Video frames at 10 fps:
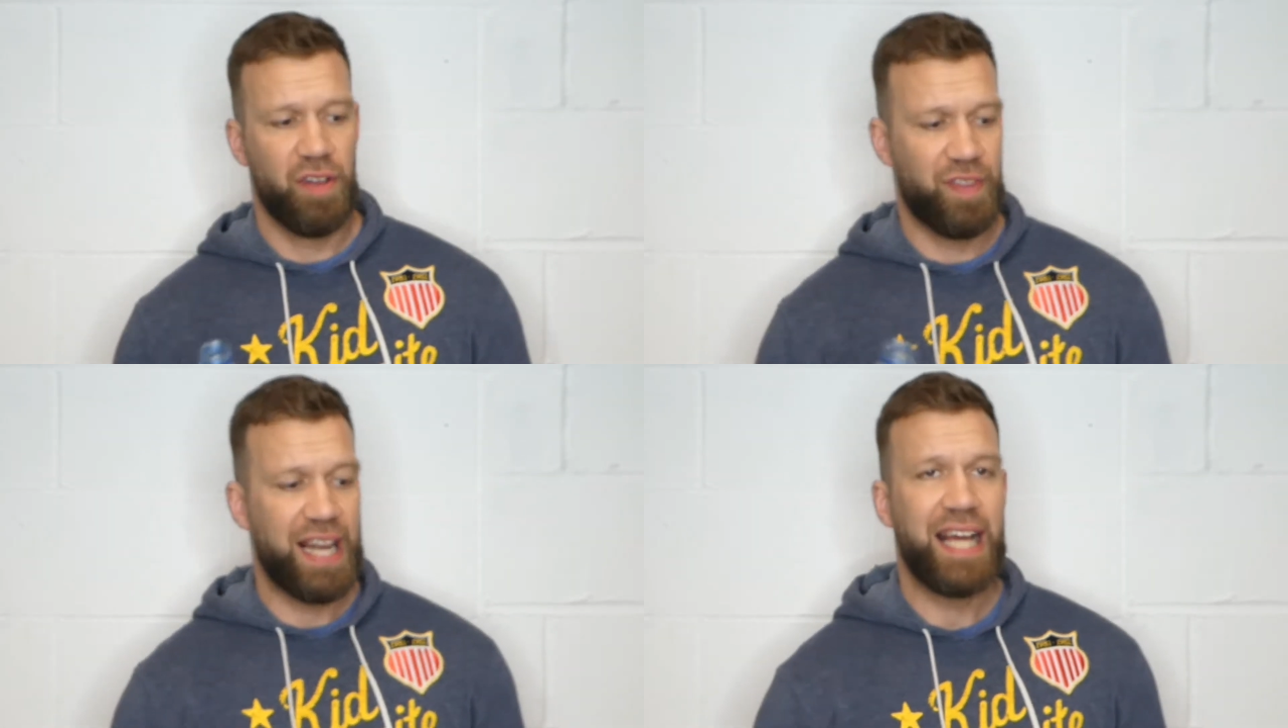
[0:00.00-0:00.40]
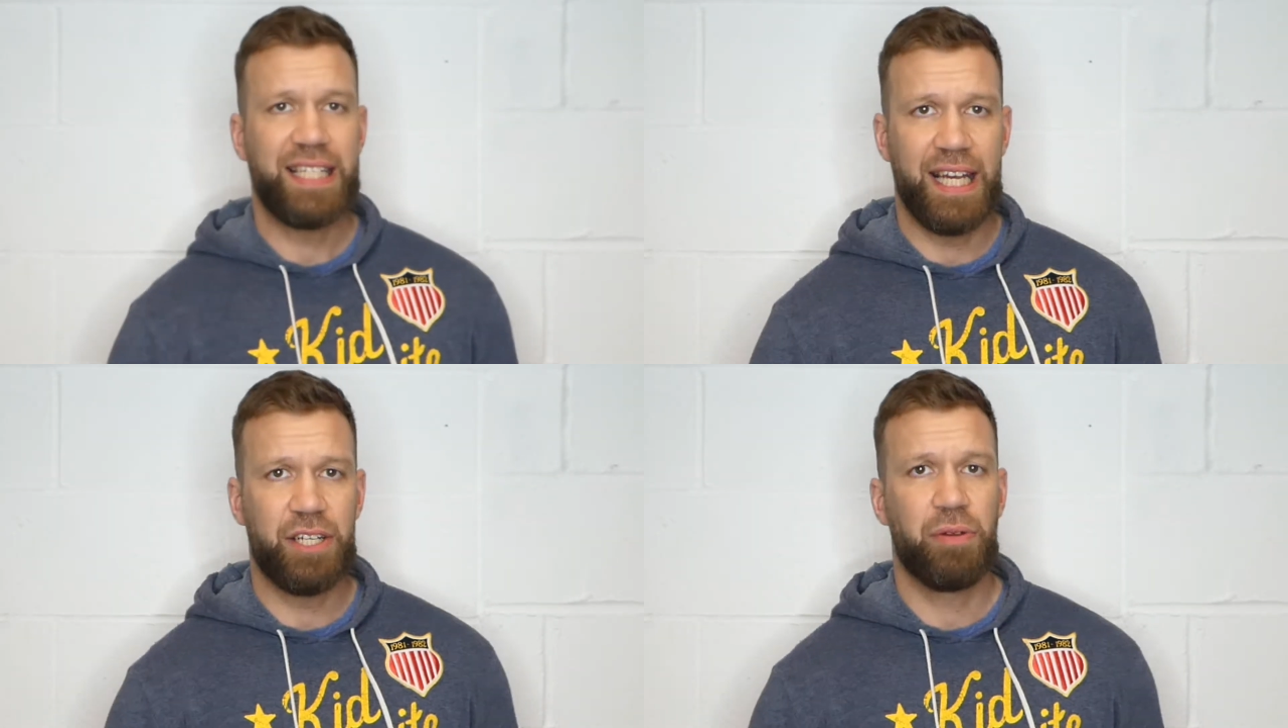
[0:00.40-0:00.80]
than I
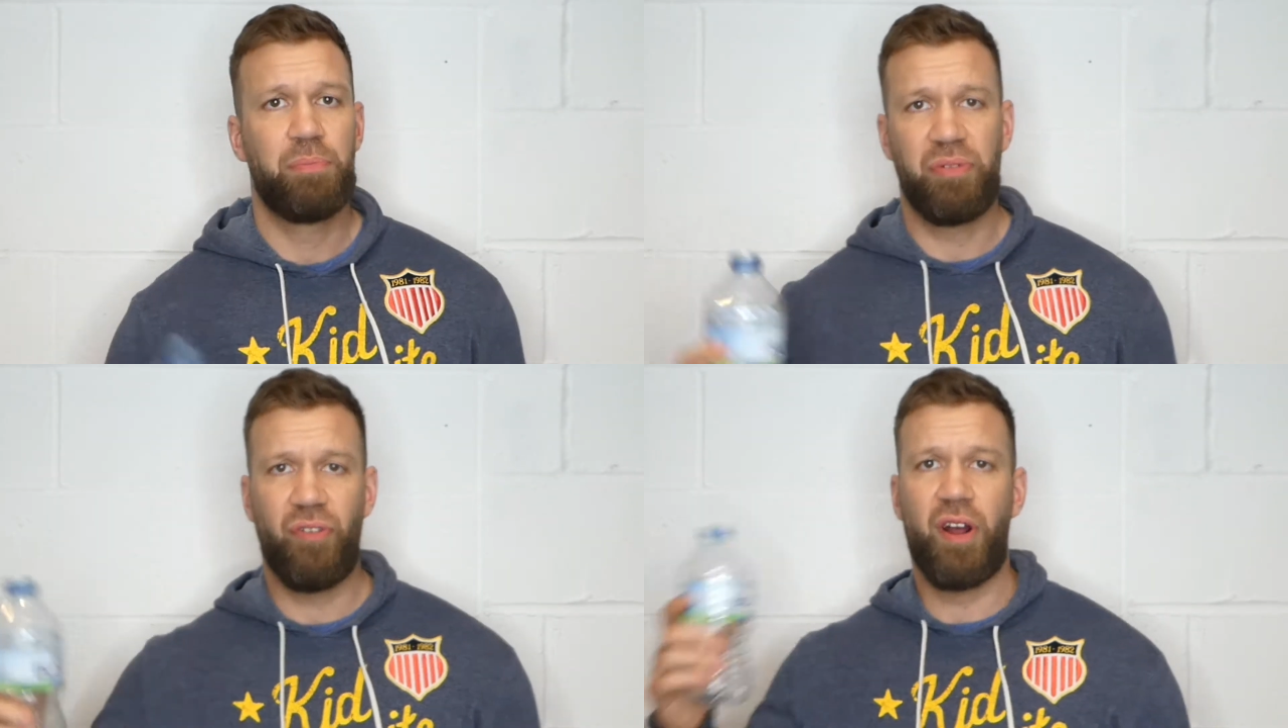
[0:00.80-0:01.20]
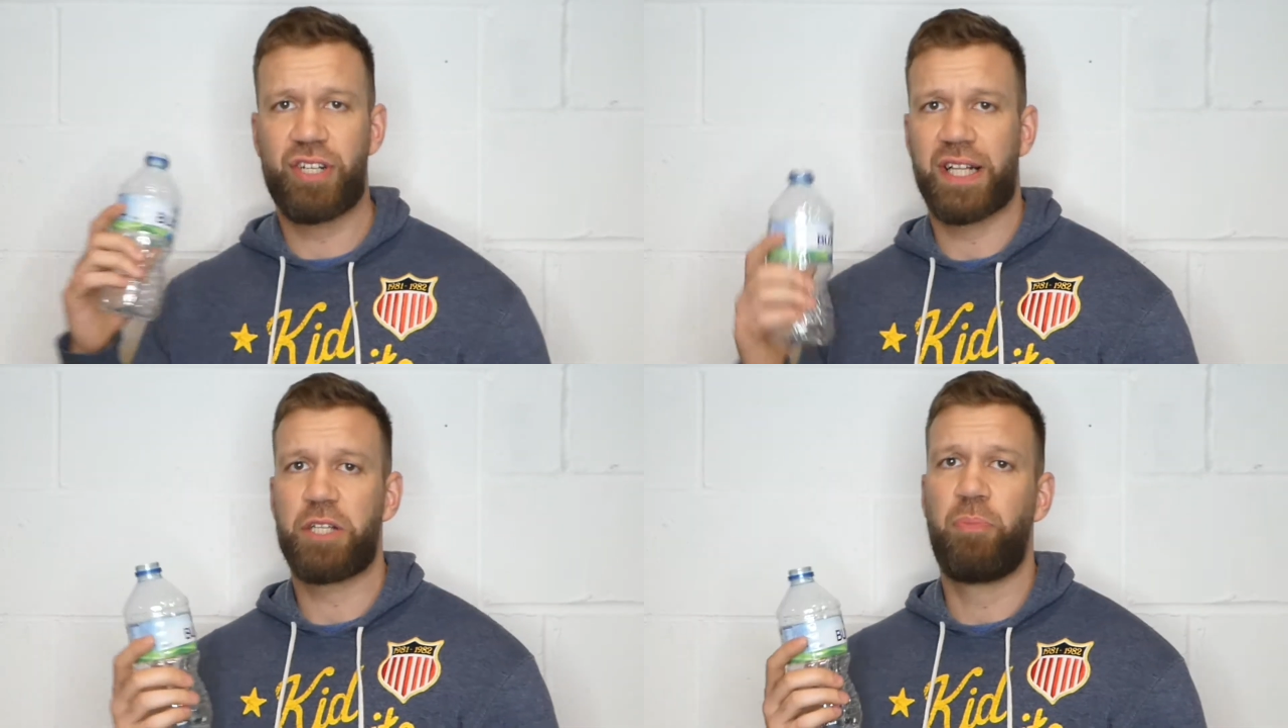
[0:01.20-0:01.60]
did before I
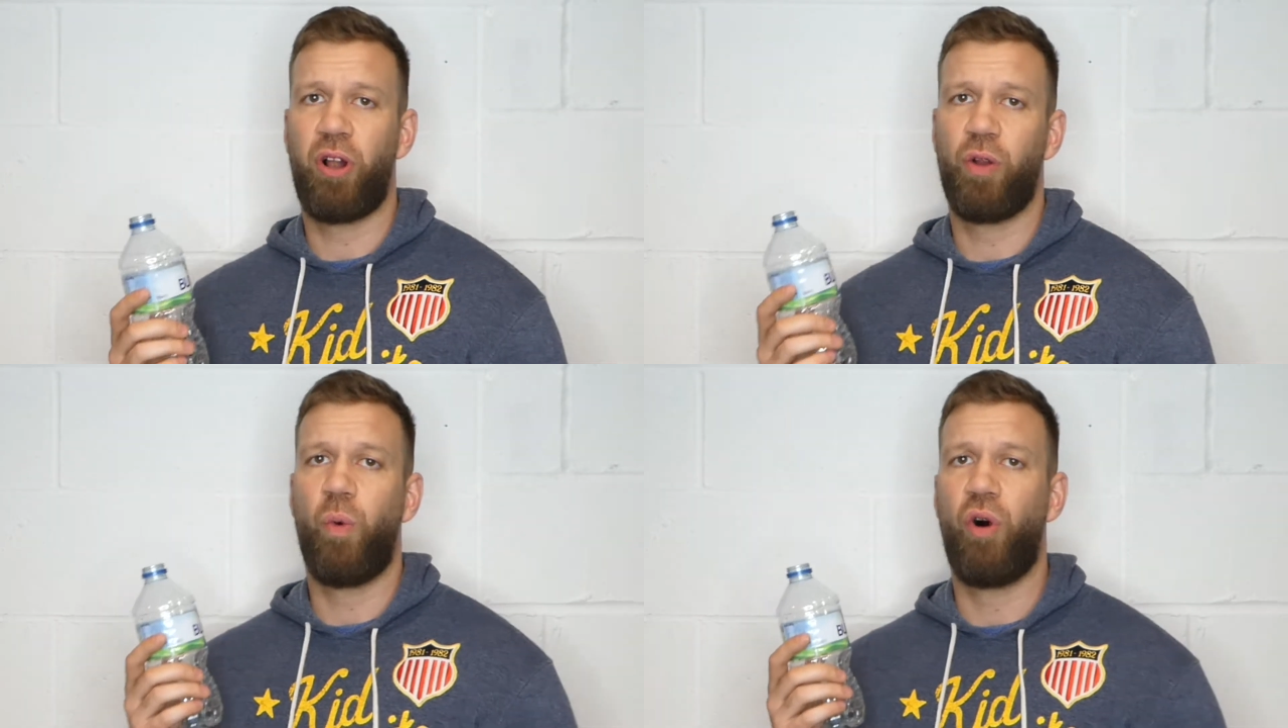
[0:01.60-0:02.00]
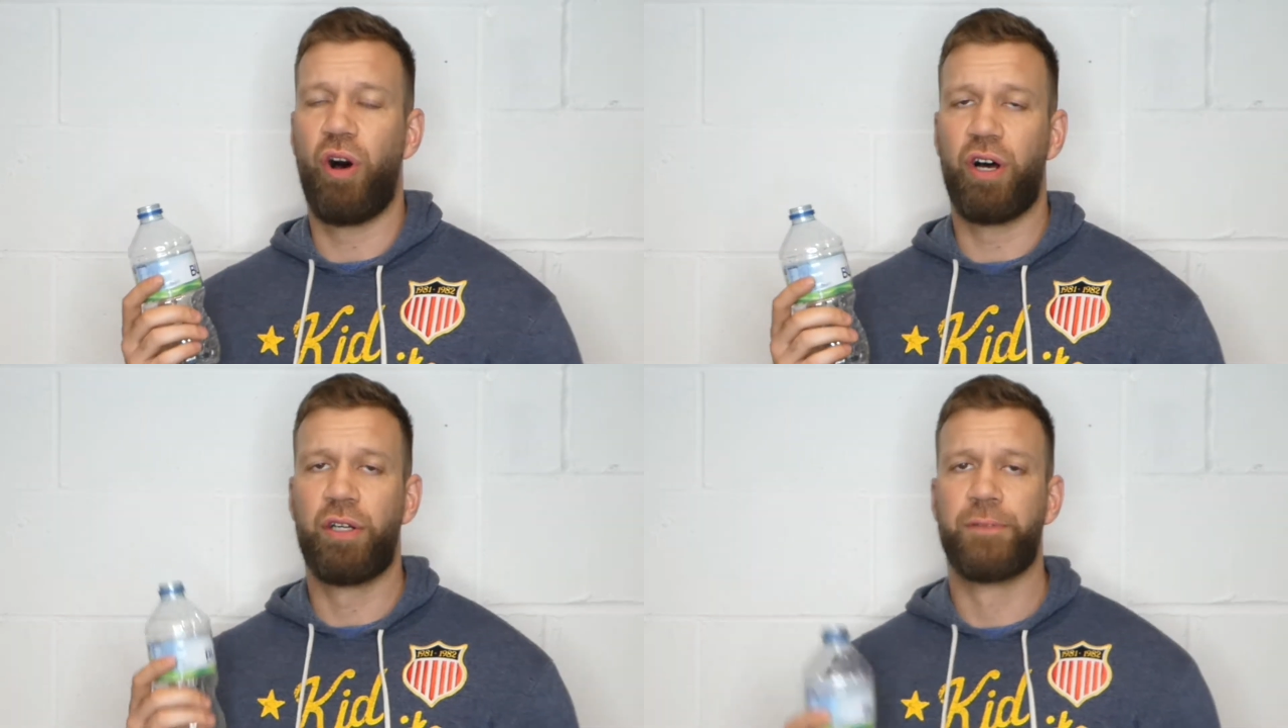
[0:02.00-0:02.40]
drank this bottle of water.